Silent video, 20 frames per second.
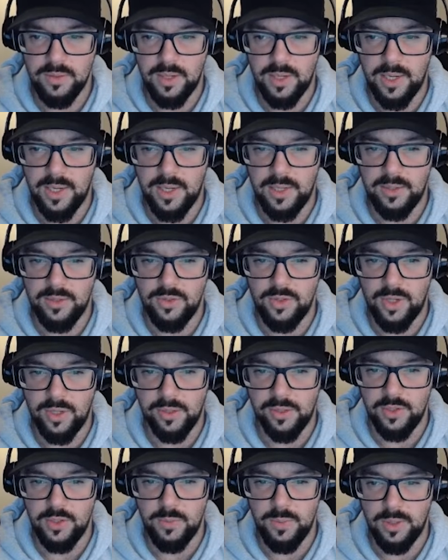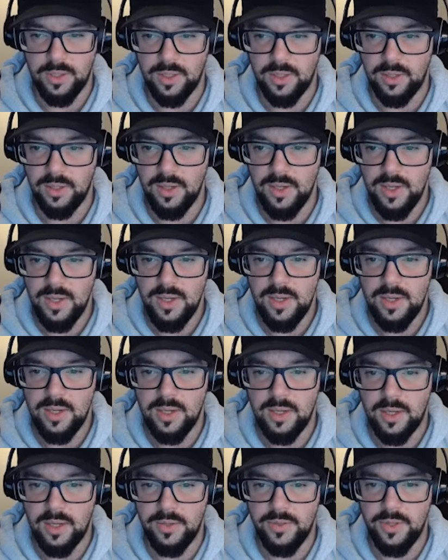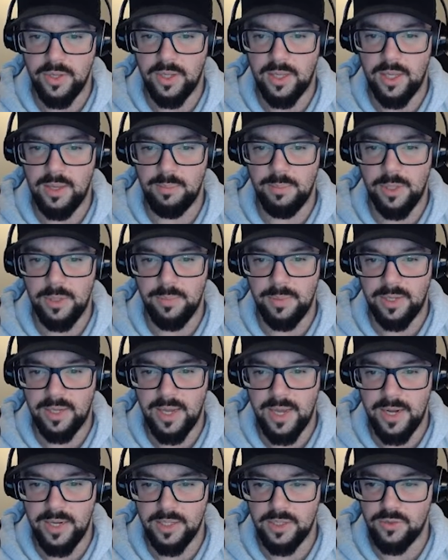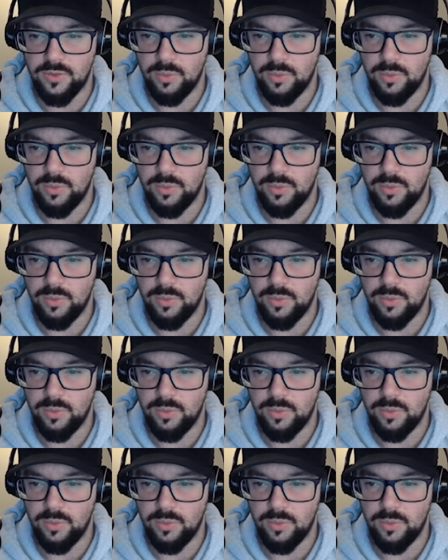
And generally speaking, the gameplay mechanics,